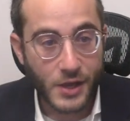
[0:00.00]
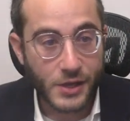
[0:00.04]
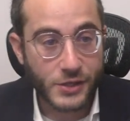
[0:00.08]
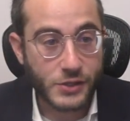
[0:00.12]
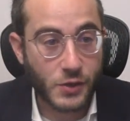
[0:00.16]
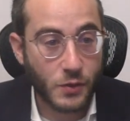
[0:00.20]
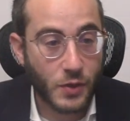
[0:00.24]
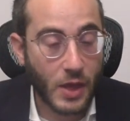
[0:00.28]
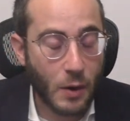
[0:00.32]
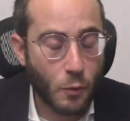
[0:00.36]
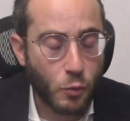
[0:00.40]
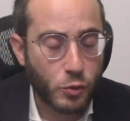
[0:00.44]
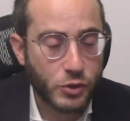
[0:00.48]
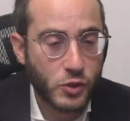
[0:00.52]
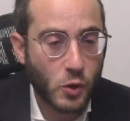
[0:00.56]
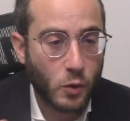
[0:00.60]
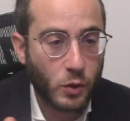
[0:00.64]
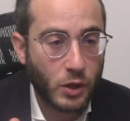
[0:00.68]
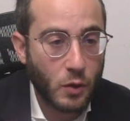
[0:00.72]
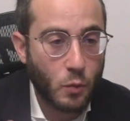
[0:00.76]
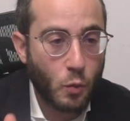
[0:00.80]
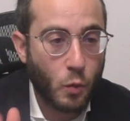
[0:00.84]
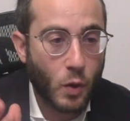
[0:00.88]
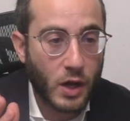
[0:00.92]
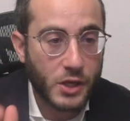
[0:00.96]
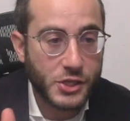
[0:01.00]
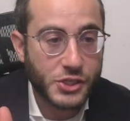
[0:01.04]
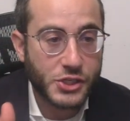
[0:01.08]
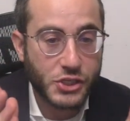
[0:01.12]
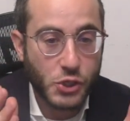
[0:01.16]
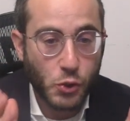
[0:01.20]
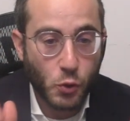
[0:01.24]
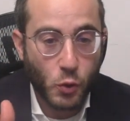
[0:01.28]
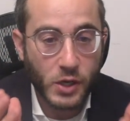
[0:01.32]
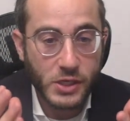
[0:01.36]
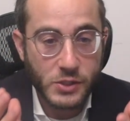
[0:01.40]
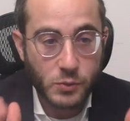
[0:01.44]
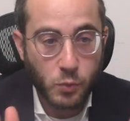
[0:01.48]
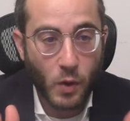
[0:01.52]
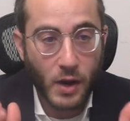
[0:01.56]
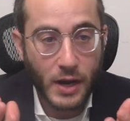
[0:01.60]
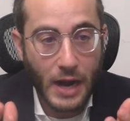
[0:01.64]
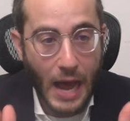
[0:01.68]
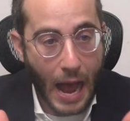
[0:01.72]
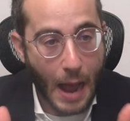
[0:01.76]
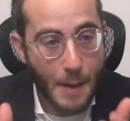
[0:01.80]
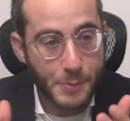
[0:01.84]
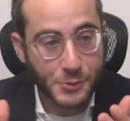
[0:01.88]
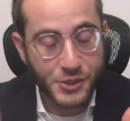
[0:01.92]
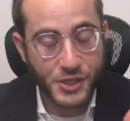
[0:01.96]
So there was only one choice, one
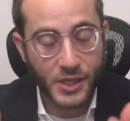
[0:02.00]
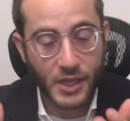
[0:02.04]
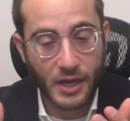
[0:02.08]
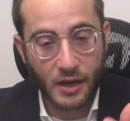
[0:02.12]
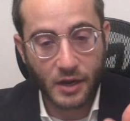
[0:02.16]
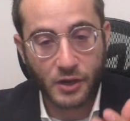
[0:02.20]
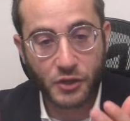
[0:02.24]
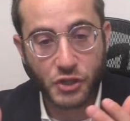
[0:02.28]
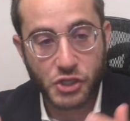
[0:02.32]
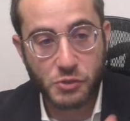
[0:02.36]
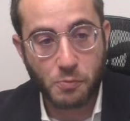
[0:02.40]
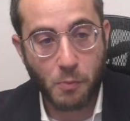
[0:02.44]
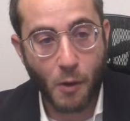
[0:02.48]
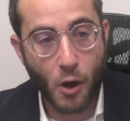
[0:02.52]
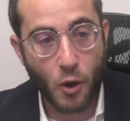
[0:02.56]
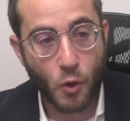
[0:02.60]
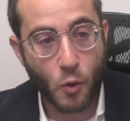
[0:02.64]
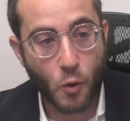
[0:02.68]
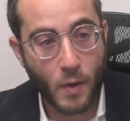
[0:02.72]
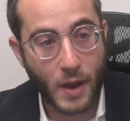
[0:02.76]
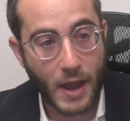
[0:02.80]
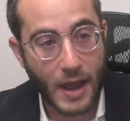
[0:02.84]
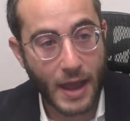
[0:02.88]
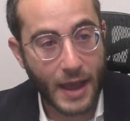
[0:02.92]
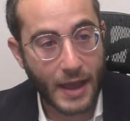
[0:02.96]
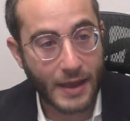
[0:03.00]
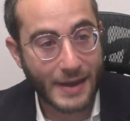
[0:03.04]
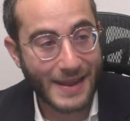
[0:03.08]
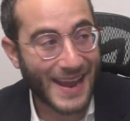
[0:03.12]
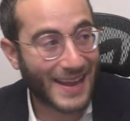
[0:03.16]
option that HaKadosh Baruch Hu had.